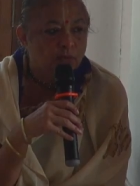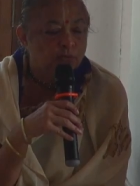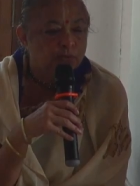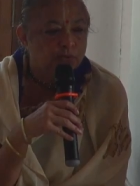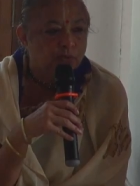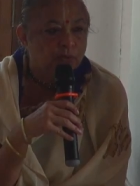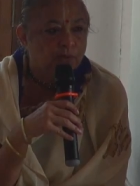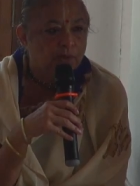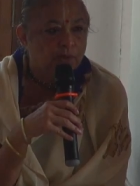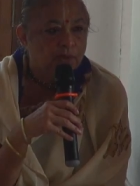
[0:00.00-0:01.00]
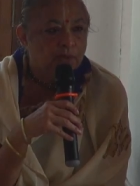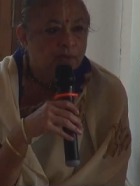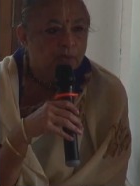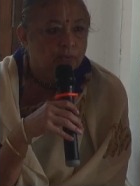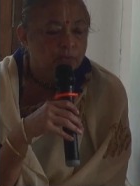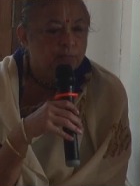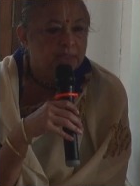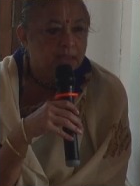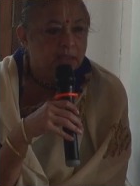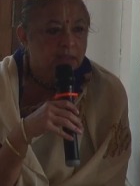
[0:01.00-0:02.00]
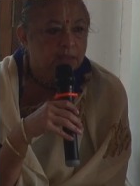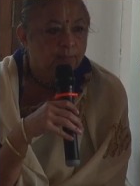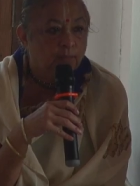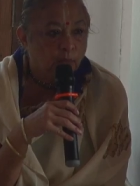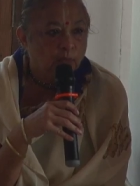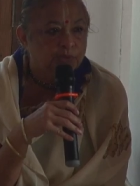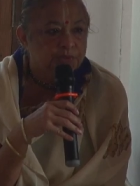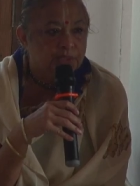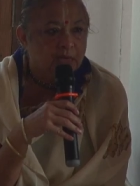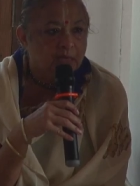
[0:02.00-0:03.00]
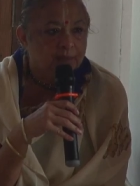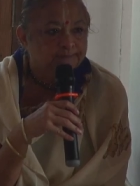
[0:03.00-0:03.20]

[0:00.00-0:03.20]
also could be under the modes.